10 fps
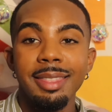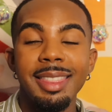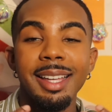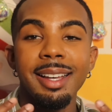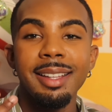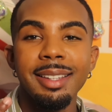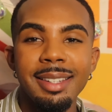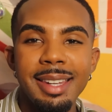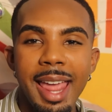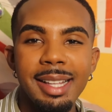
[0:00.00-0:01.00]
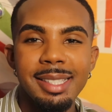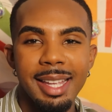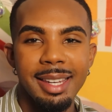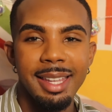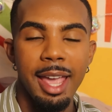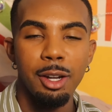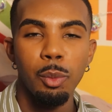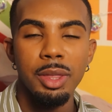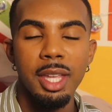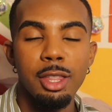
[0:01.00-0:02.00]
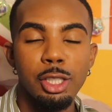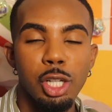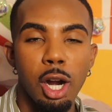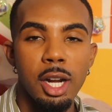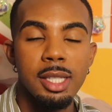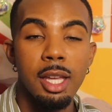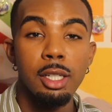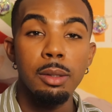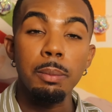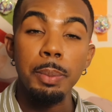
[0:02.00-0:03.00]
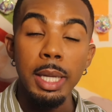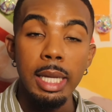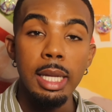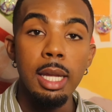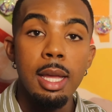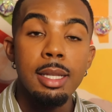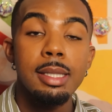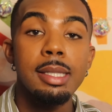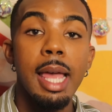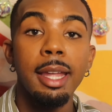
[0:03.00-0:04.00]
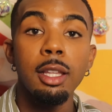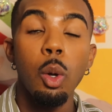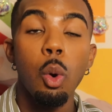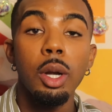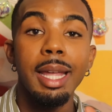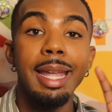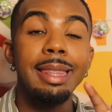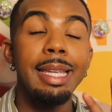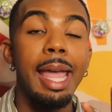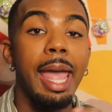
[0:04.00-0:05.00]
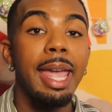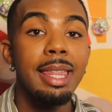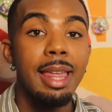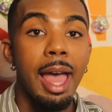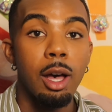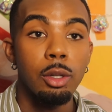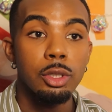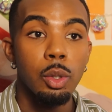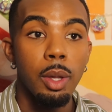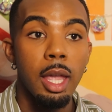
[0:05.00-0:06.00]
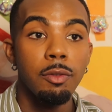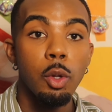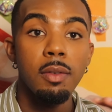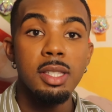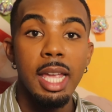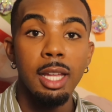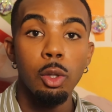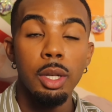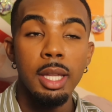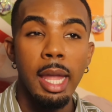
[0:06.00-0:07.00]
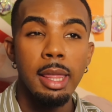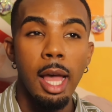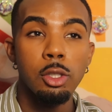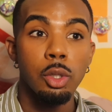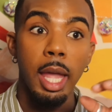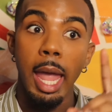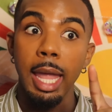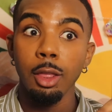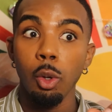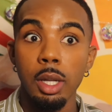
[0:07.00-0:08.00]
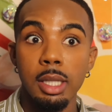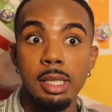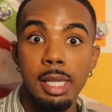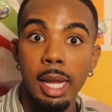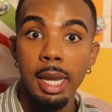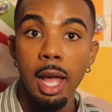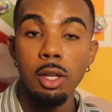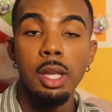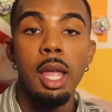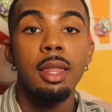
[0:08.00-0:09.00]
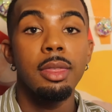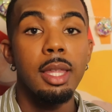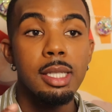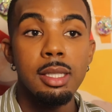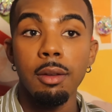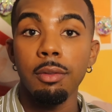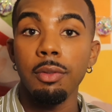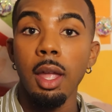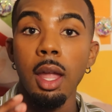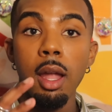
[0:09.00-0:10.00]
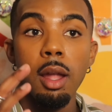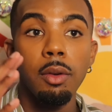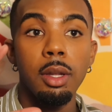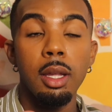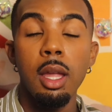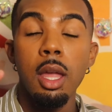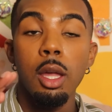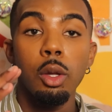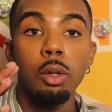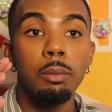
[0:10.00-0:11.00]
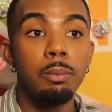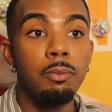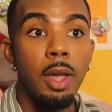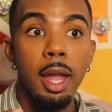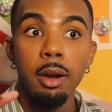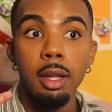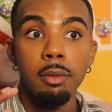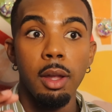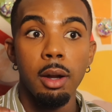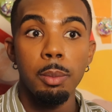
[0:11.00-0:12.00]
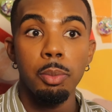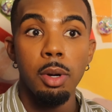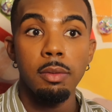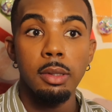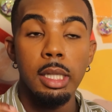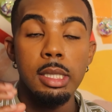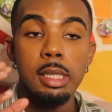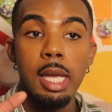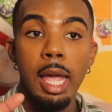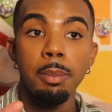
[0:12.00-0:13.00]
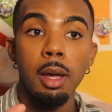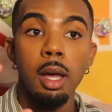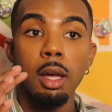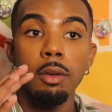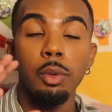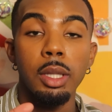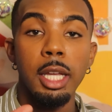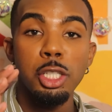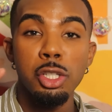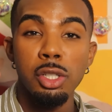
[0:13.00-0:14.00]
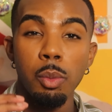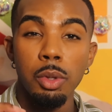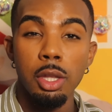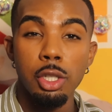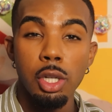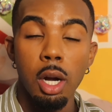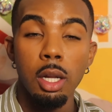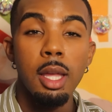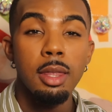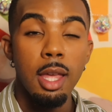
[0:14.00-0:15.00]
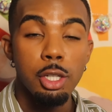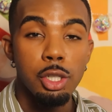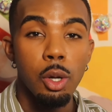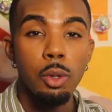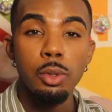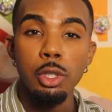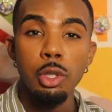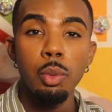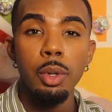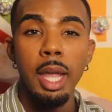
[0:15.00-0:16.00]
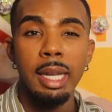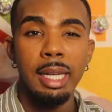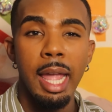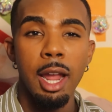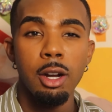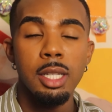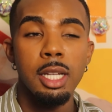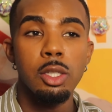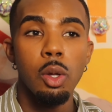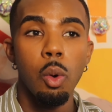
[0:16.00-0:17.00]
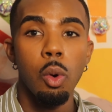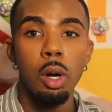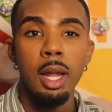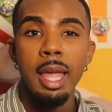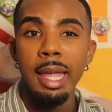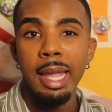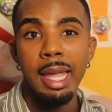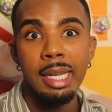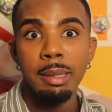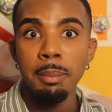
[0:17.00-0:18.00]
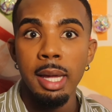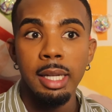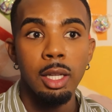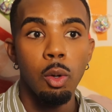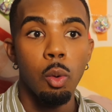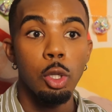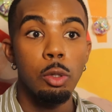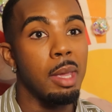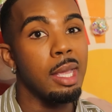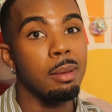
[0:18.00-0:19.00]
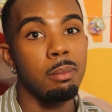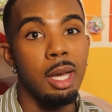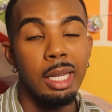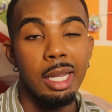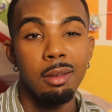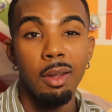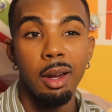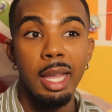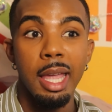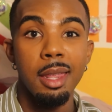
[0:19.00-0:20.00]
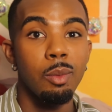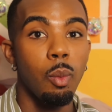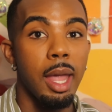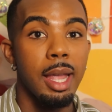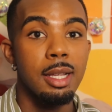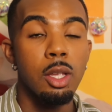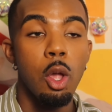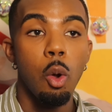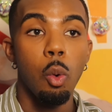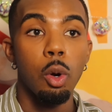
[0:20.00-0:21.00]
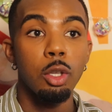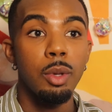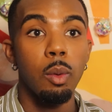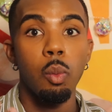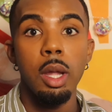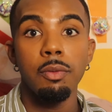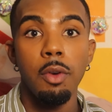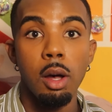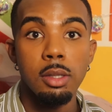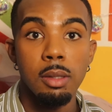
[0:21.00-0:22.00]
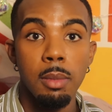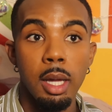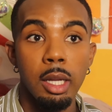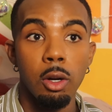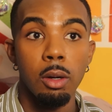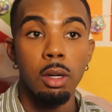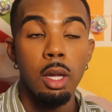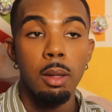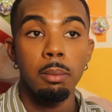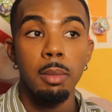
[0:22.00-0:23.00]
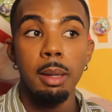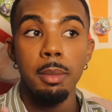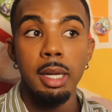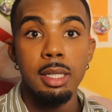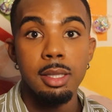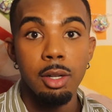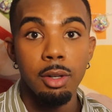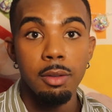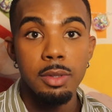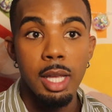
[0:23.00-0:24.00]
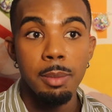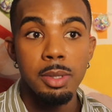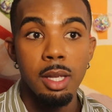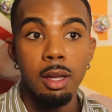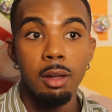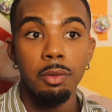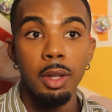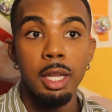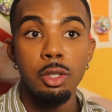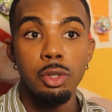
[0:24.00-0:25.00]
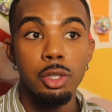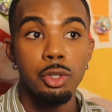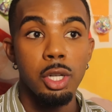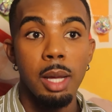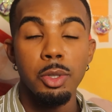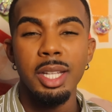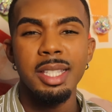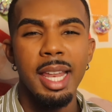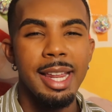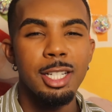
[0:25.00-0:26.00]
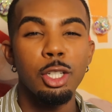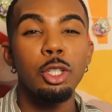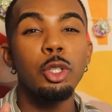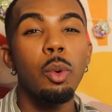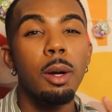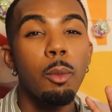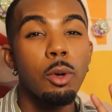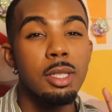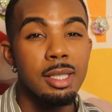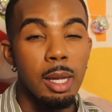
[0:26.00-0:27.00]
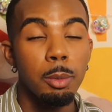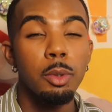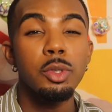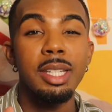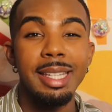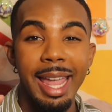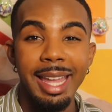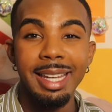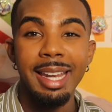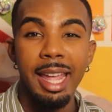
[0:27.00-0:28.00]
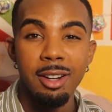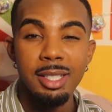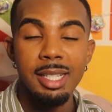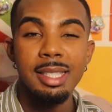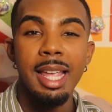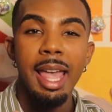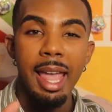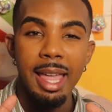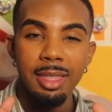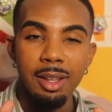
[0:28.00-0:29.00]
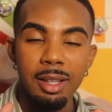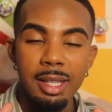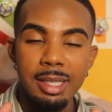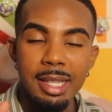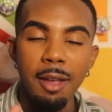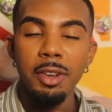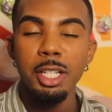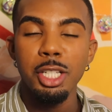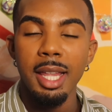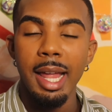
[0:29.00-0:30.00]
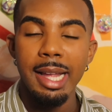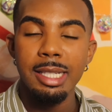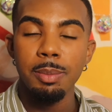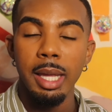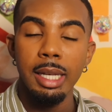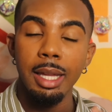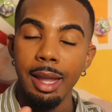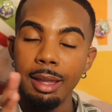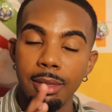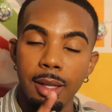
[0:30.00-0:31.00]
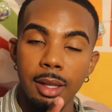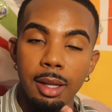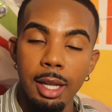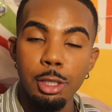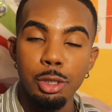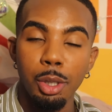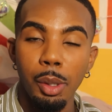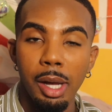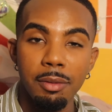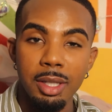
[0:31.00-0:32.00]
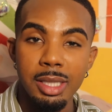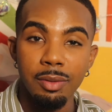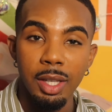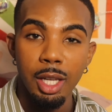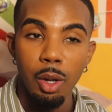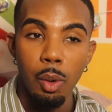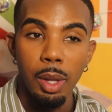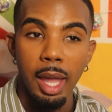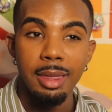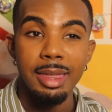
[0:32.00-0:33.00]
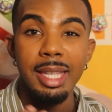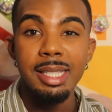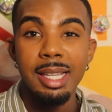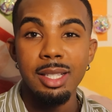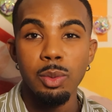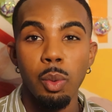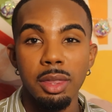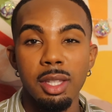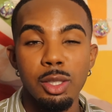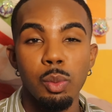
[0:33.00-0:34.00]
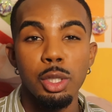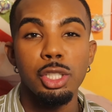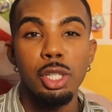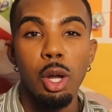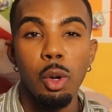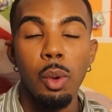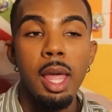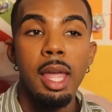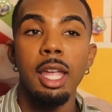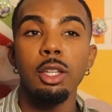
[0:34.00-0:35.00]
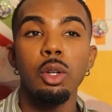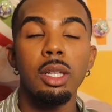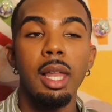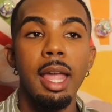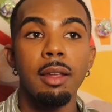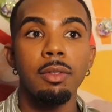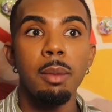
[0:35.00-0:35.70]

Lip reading: The next indicator within the chart is gonna be second lord in the eighth house, okay? If you have second lord in the eighth house or the eighth lord in the second house, this is a very, very, very prevalent type of relationship within the chart that shows you will gain inheritance or hidden money, or you make money in very hidden ways, or you get windfalls of money, or make money in secretive types of industries or jobs or things of that nature. You are more susceptible to gain inheritance in the definition that I explained in the intro of this video, okay? This is what this would show in your life.